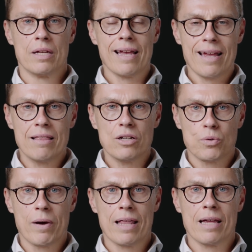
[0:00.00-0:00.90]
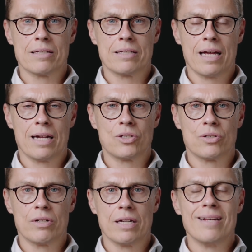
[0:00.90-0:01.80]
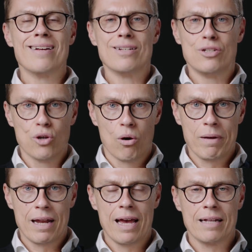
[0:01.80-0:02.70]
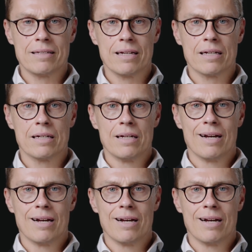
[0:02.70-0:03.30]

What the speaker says: in the 20th century dominating,